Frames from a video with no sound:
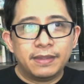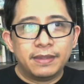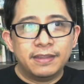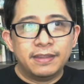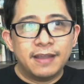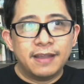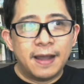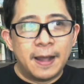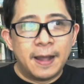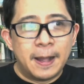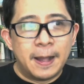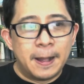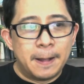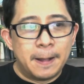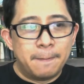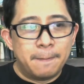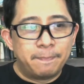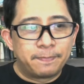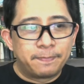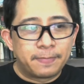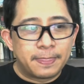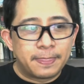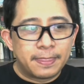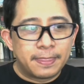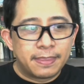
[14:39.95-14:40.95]
the
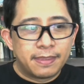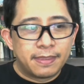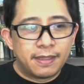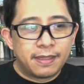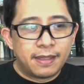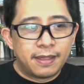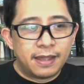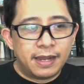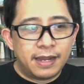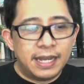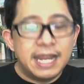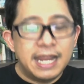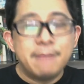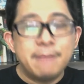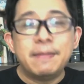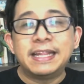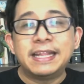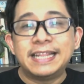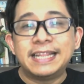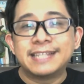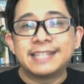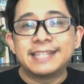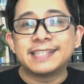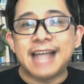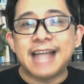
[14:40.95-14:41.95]

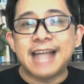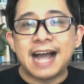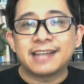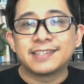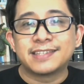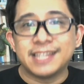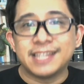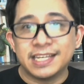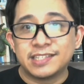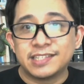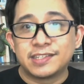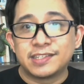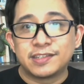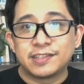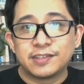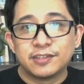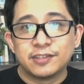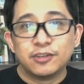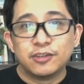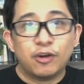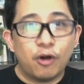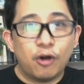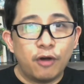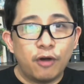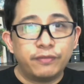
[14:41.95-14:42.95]
limitless access
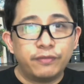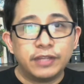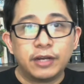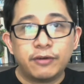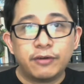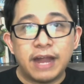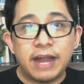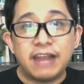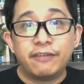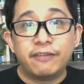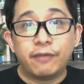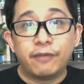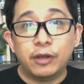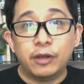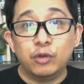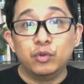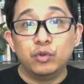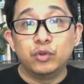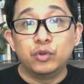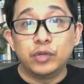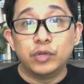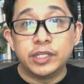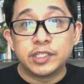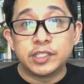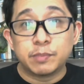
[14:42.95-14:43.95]
of the Granfalloon
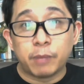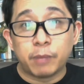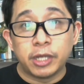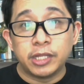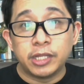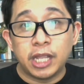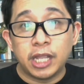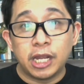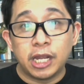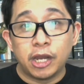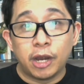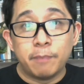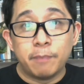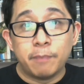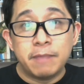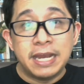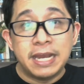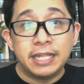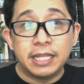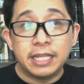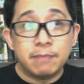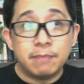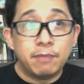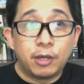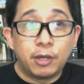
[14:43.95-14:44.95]
to this particular
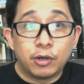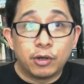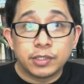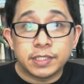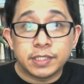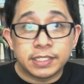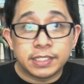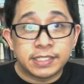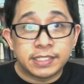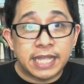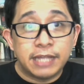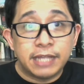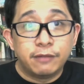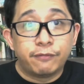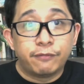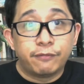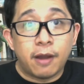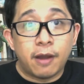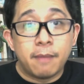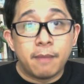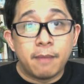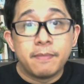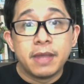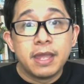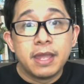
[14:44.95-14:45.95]
ability, because aside
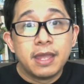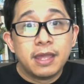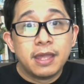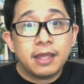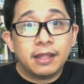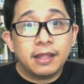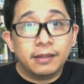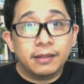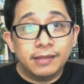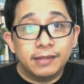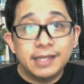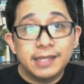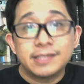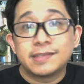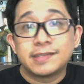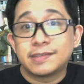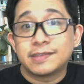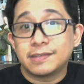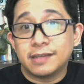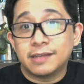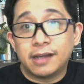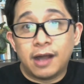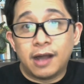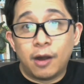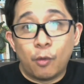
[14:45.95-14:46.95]
from
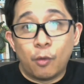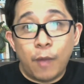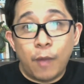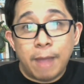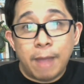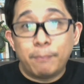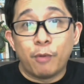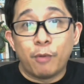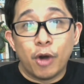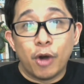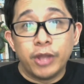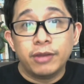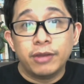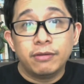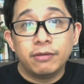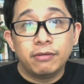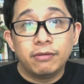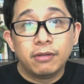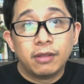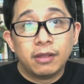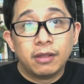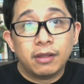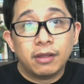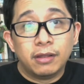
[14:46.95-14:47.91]
this weapon,